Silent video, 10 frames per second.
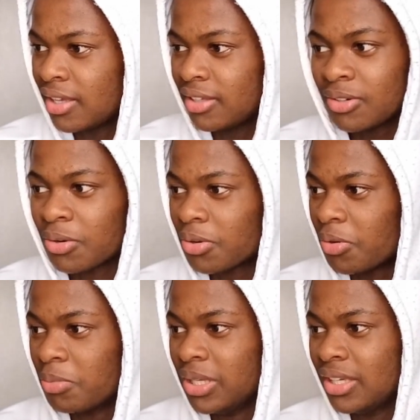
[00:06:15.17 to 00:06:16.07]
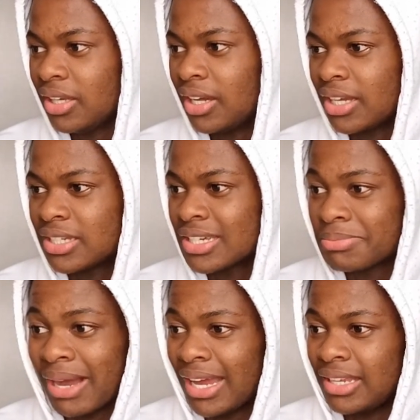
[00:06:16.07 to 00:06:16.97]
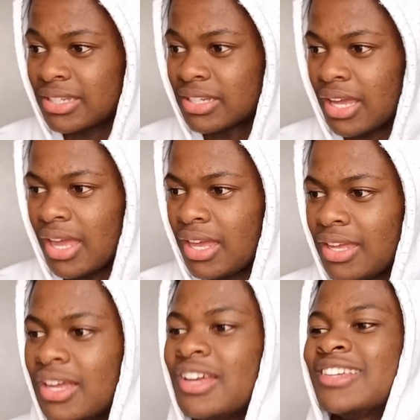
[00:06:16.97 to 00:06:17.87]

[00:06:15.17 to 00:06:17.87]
You don't know me. I just might. Hey.